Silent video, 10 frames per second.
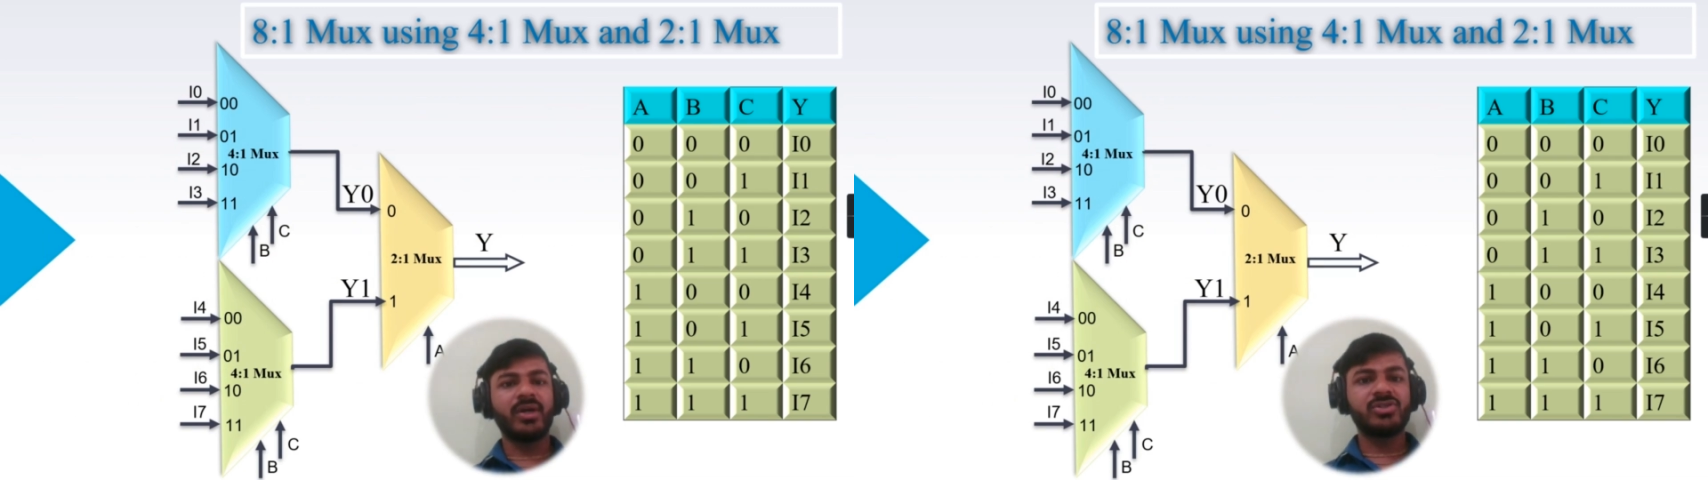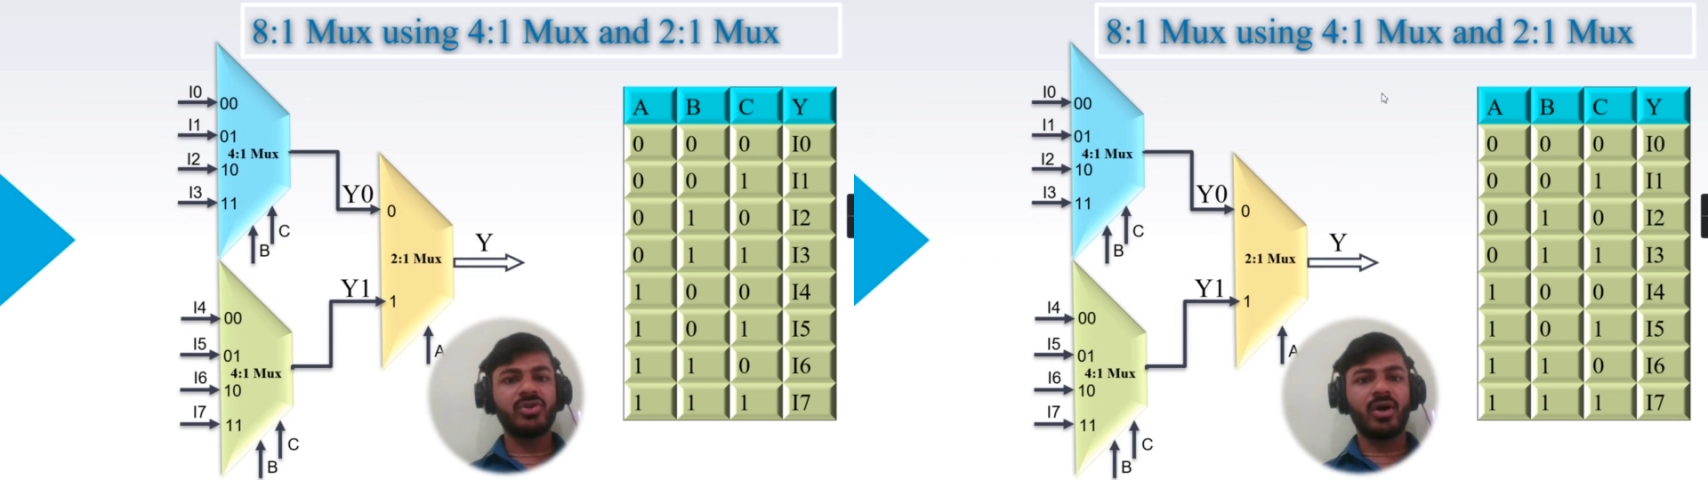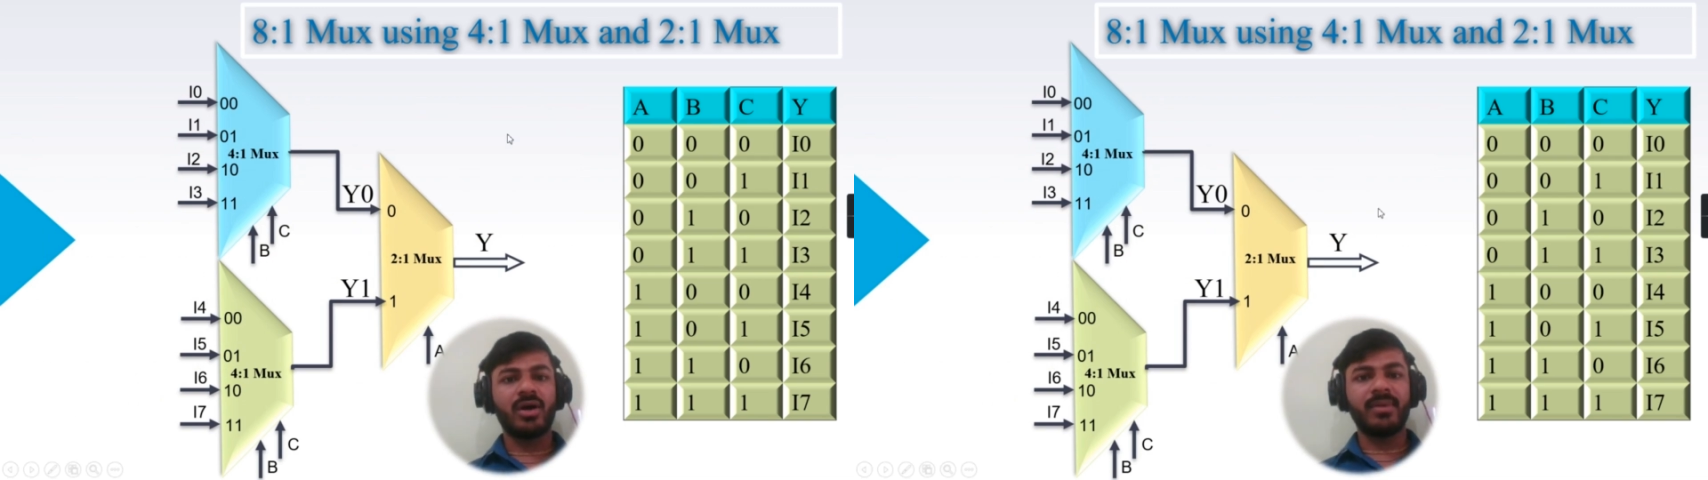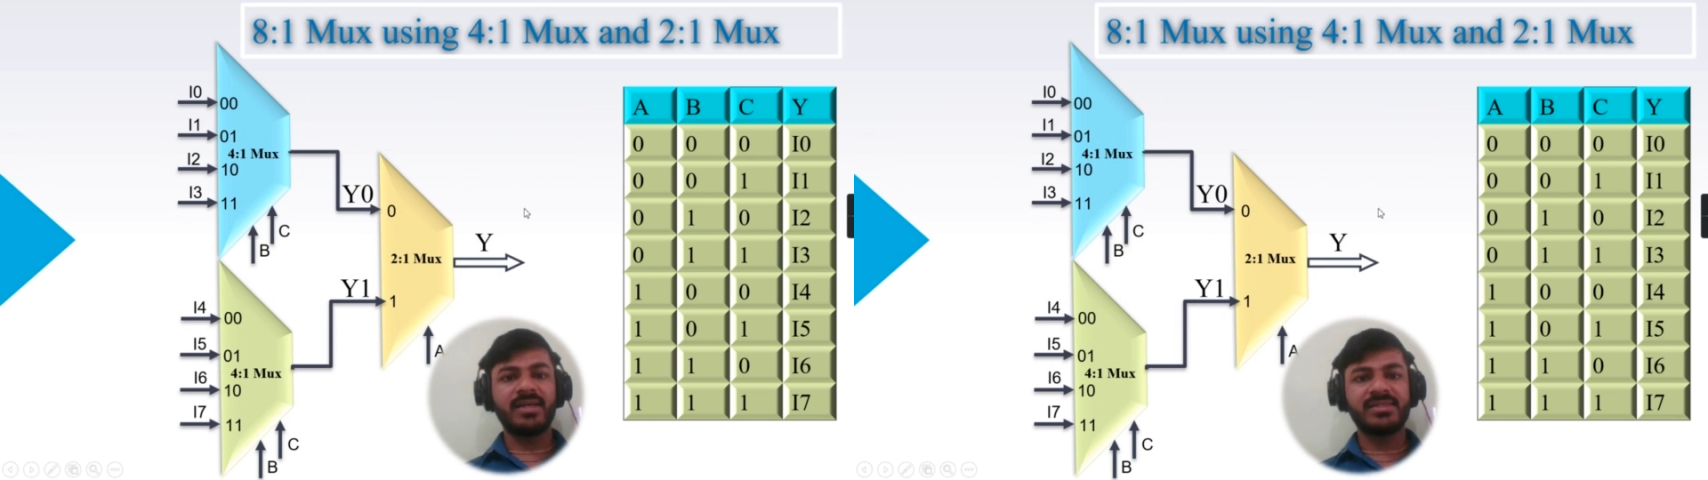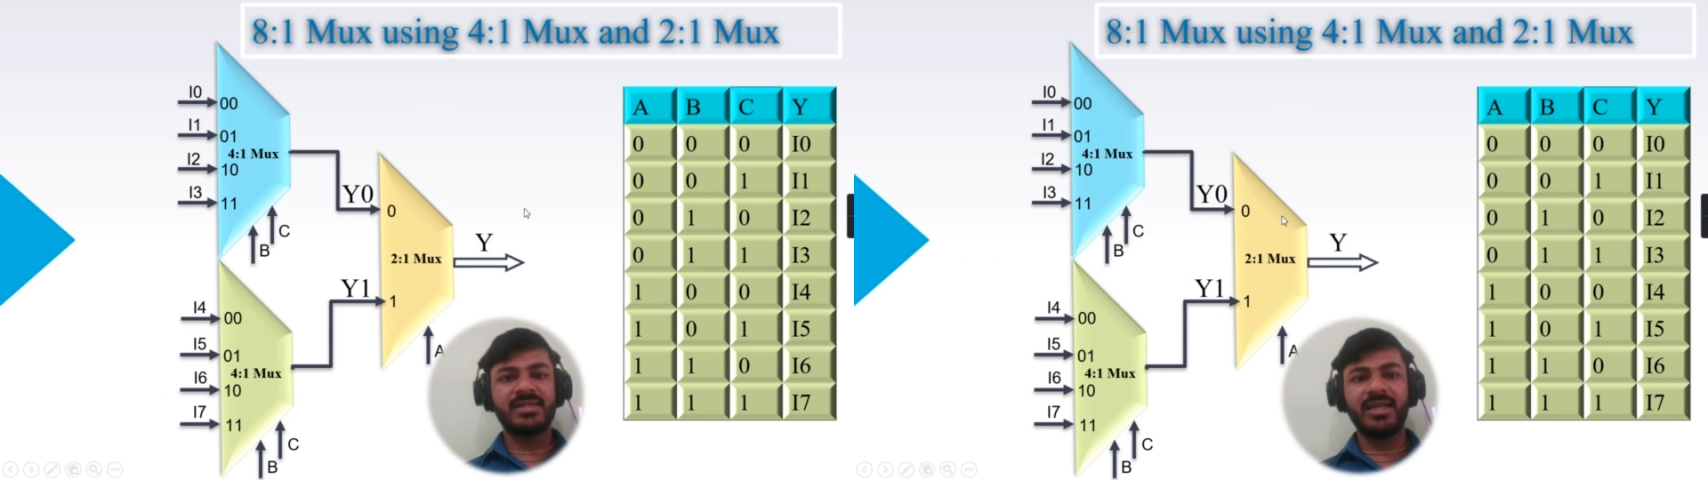can see on
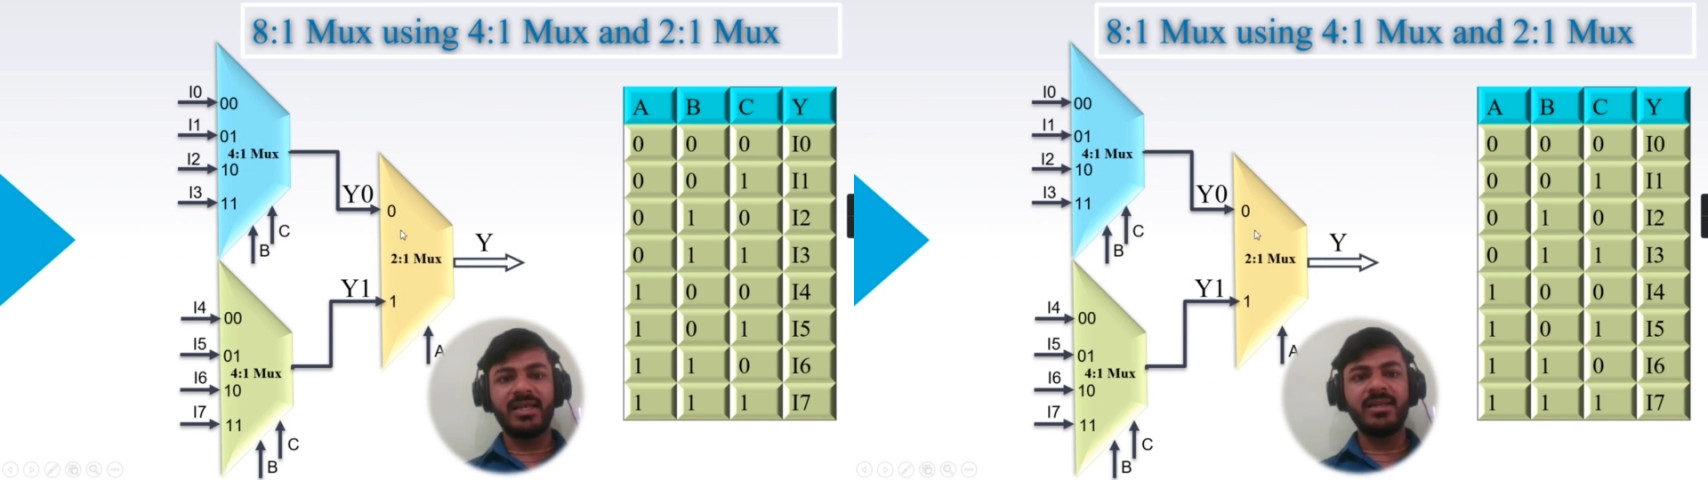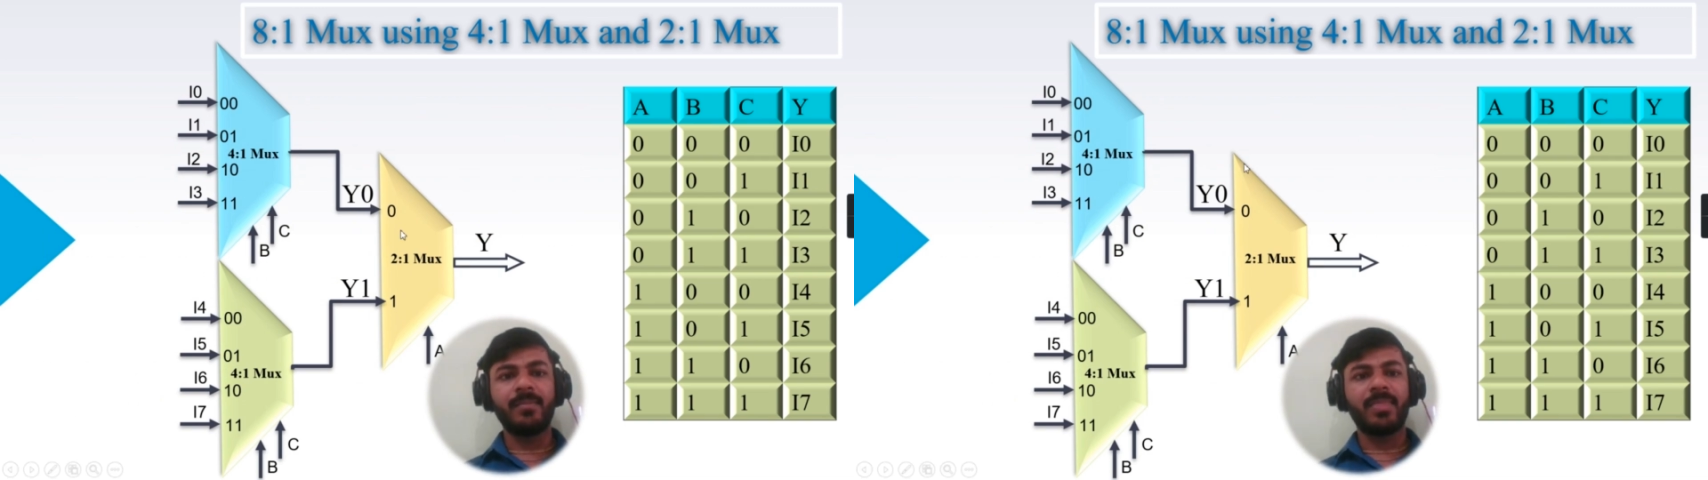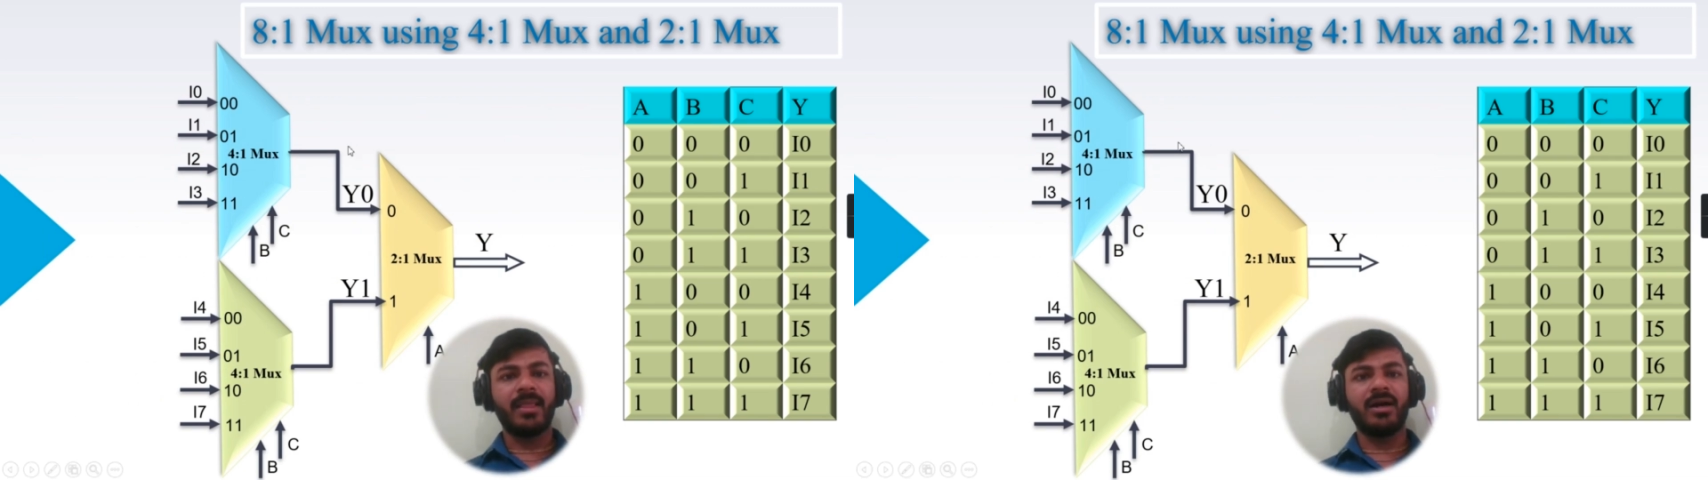my screen,